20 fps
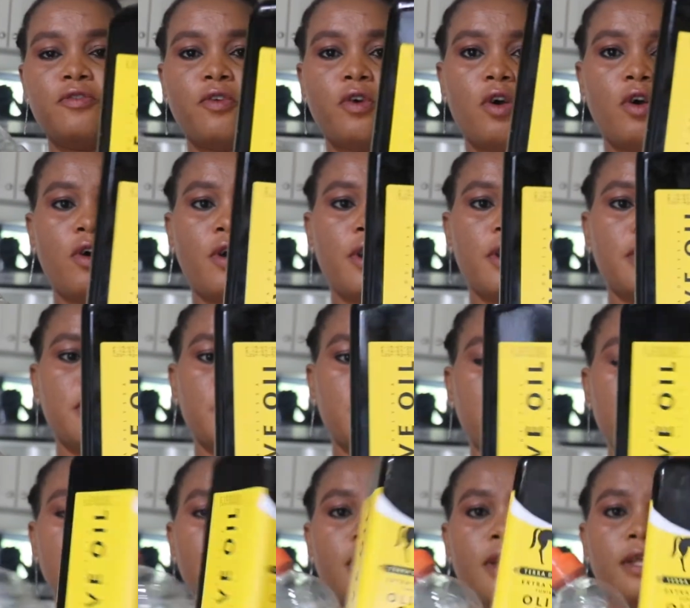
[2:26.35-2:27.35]
oil
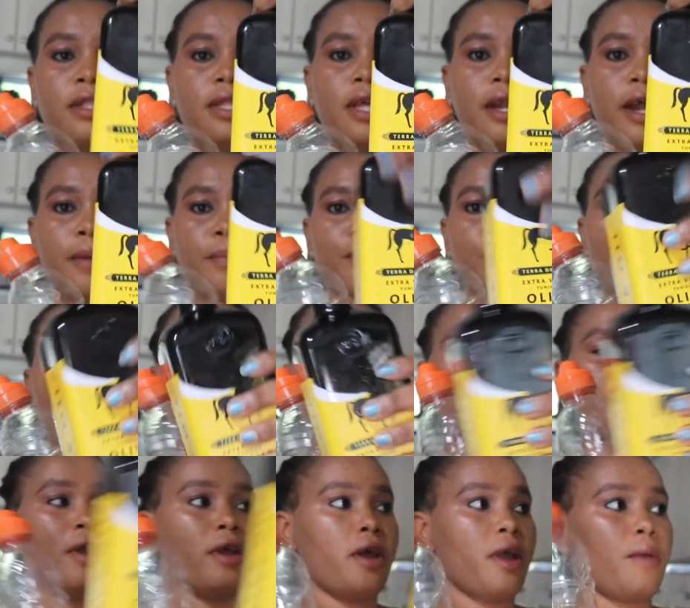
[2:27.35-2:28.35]
that I poured
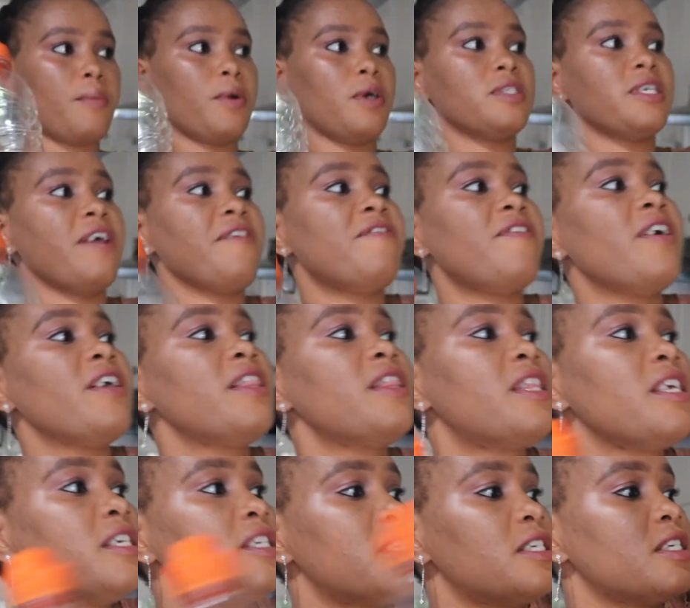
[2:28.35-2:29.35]
here, because I found
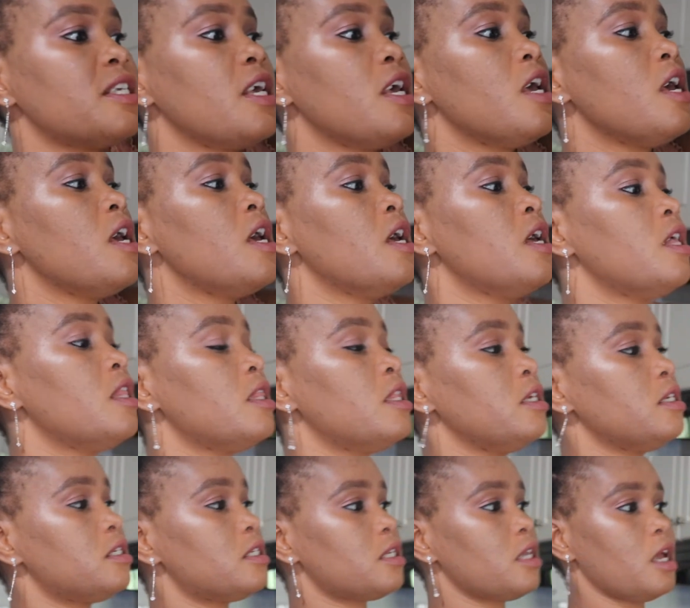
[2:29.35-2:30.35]
this
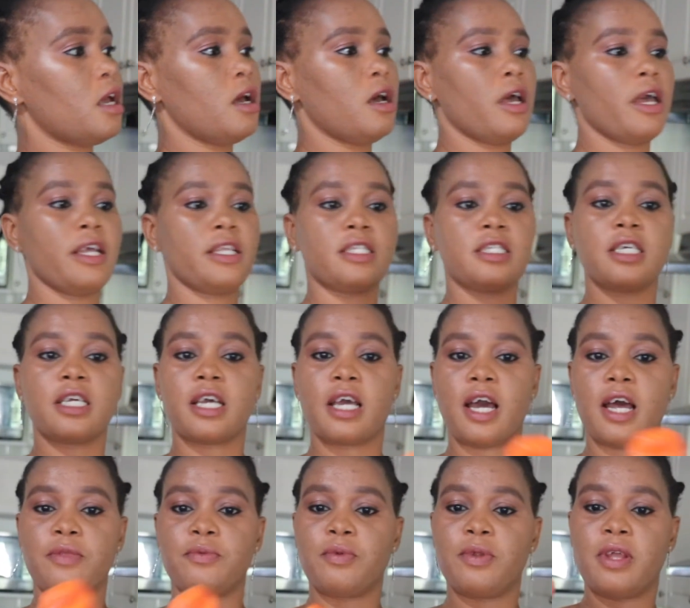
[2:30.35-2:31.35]
this uh, empty
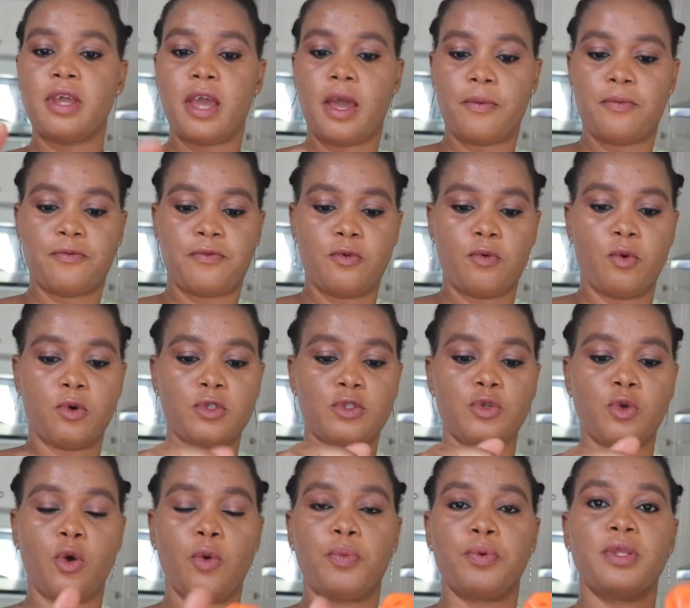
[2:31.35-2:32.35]
can really helpful. Once
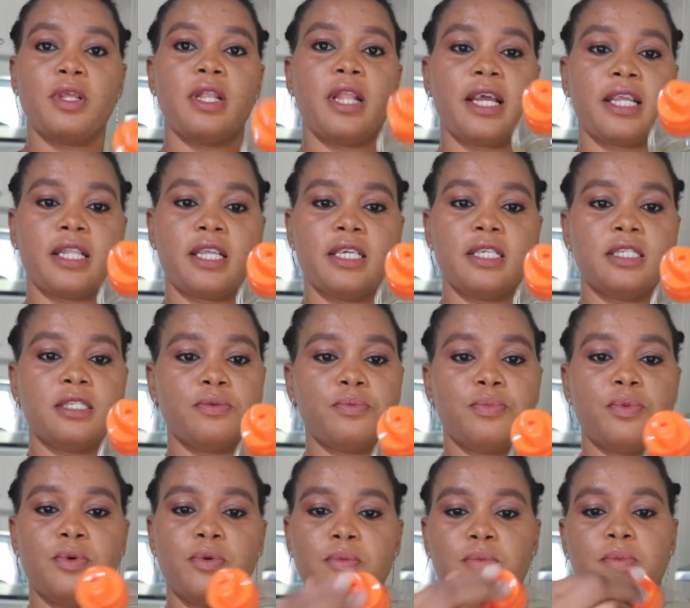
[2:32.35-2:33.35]
you open it like this,
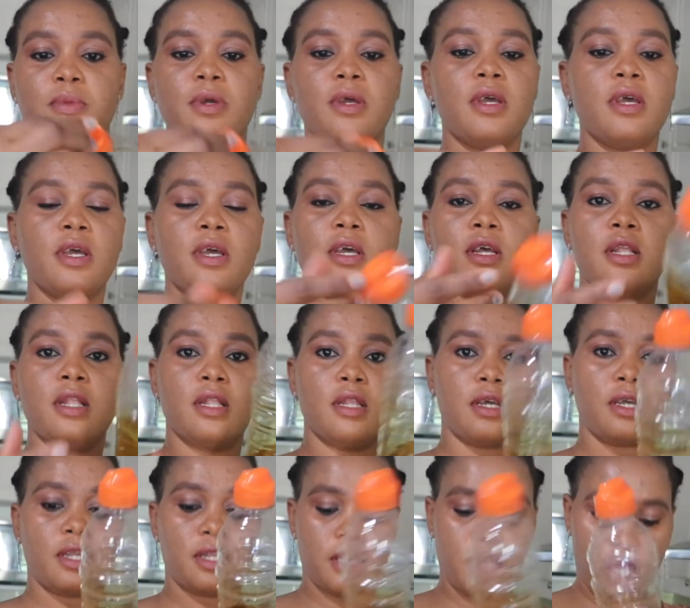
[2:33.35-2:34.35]
boom,
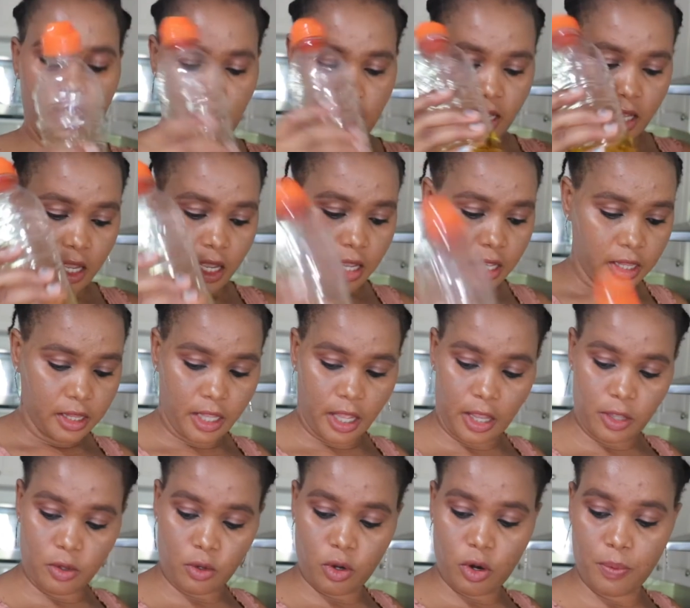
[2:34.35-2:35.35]
look at that.
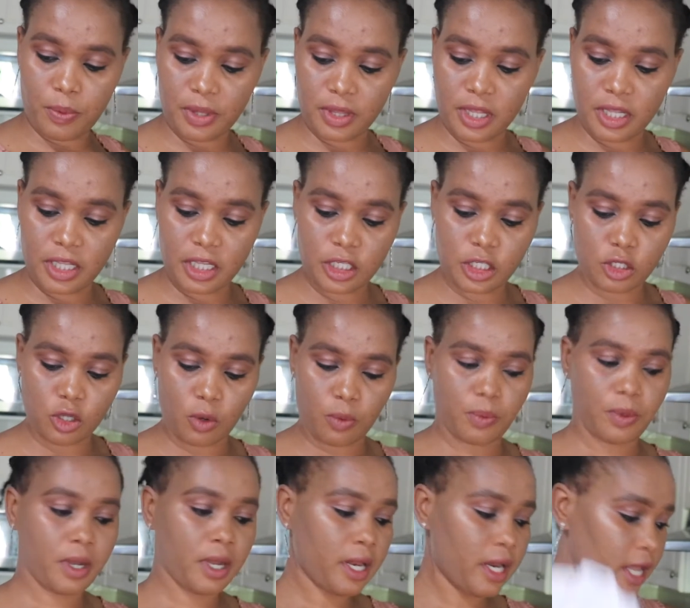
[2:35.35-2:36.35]
Then you're gonna be needing some
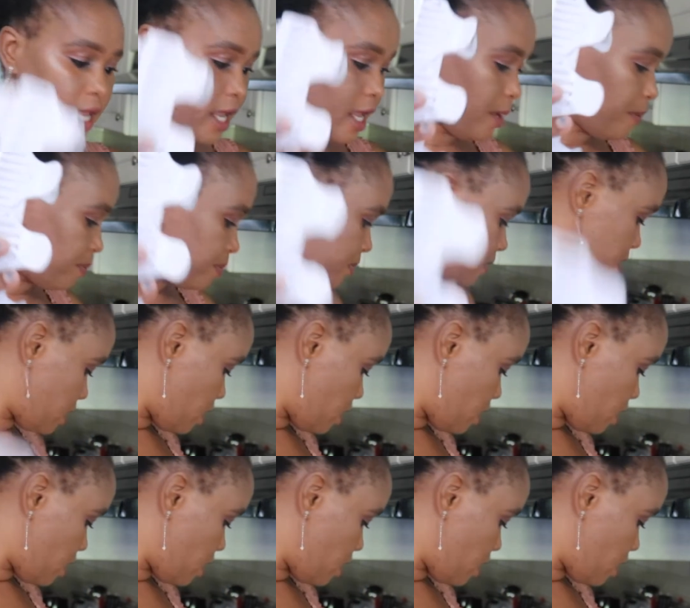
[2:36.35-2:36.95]
clips,